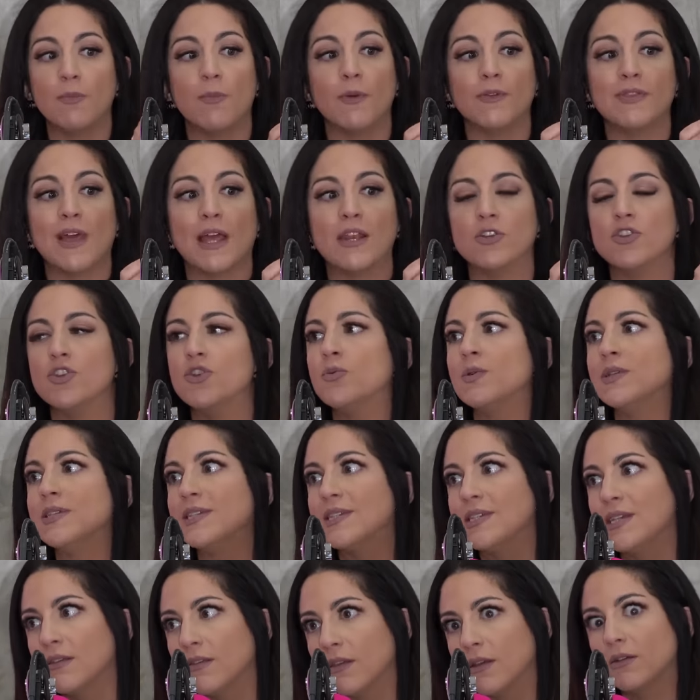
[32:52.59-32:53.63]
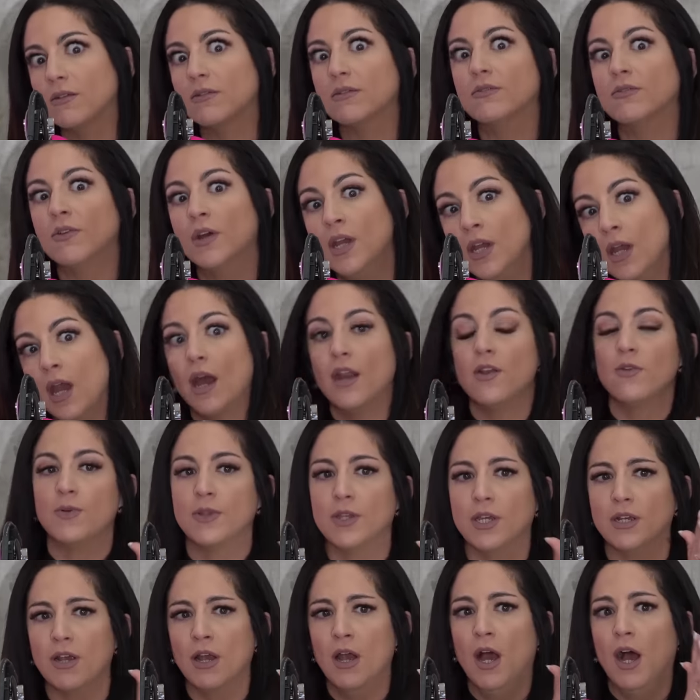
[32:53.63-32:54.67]
But then you would see like a little, and it was
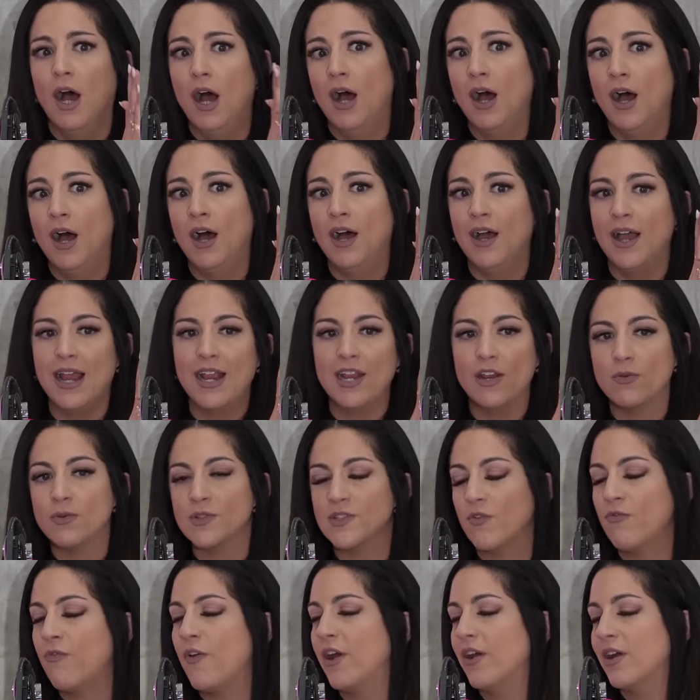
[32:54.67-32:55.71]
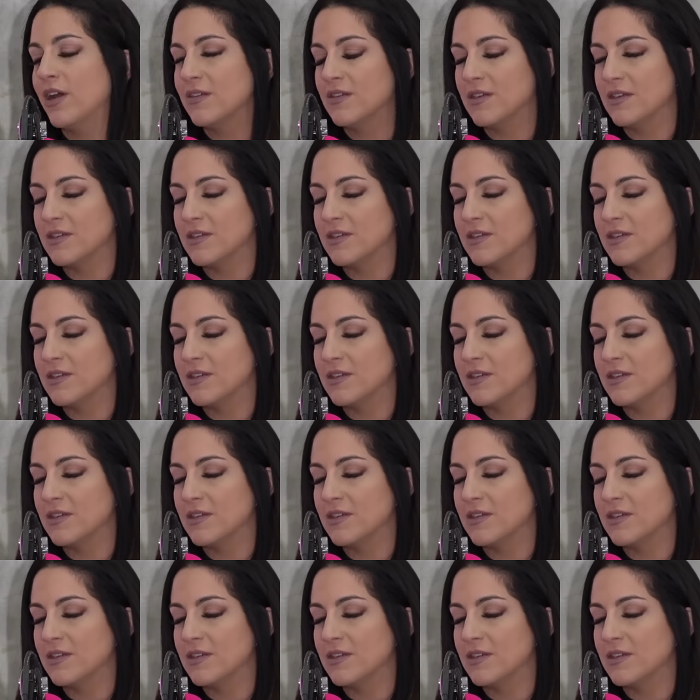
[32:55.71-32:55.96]
like and it was a very